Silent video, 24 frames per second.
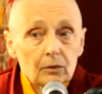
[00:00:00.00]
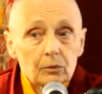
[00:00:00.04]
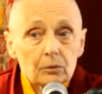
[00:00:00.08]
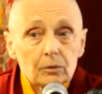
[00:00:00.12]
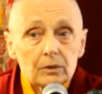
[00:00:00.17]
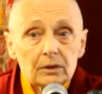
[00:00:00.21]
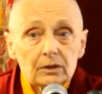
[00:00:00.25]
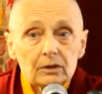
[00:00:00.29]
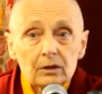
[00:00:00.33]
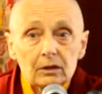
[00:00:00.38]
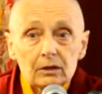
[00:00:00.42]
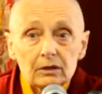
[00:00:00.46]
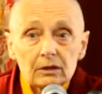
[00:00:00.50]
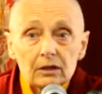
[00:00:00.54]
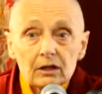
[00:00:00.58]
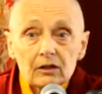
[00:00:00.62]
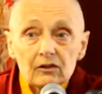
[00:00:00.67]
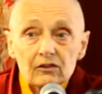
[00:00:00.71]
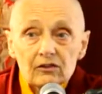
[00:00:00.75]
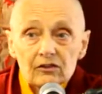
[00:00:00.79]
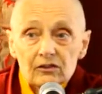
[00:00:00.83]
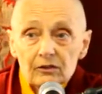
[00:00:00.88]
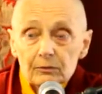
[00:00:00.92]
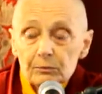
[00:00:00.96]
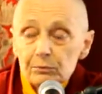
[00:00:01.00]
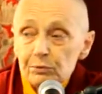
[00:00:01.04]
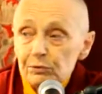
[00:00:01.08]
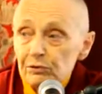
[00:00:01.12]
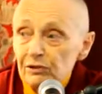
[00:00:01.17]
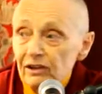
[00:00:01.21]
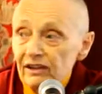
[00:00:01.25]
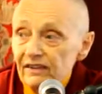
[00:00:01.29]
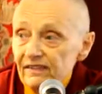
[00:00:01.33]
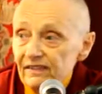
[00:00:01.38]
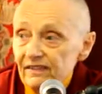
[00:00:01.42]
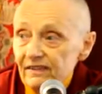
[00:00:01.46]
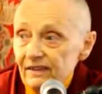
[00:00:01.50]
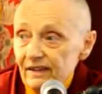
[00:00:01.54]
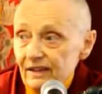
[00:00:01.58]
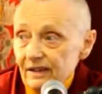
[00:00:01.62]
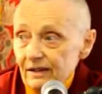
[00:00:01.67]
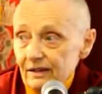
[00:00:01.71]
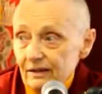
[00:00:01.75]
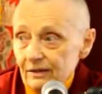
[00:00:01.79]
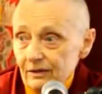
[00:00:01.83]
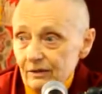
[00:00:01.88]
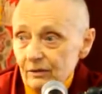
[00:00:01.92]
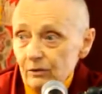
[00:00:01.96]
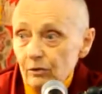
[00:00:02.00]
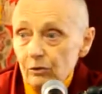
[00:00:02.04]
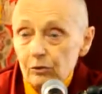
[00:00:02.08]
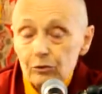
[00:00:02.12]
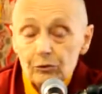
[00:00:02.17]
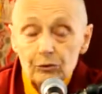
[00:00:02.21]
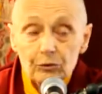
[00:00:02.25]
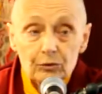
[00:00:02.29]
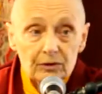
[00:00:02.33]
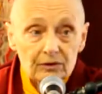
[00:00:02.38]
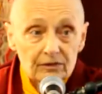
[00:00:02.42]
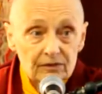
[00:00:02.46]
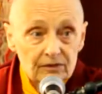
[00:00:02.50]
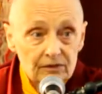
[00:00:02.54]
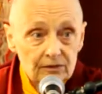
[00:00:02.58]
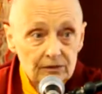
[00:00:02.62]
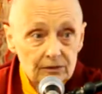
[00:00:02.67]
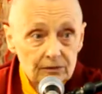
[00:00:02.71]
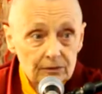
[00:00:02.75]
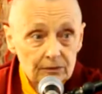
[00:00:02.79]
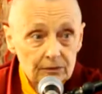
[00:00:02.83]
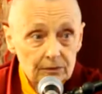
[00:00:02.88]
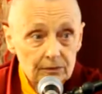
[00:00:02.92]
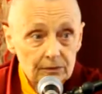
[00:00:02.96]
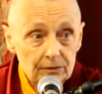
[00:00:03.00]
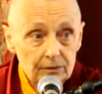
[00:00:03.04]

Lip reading: We're not suppressing thoughts.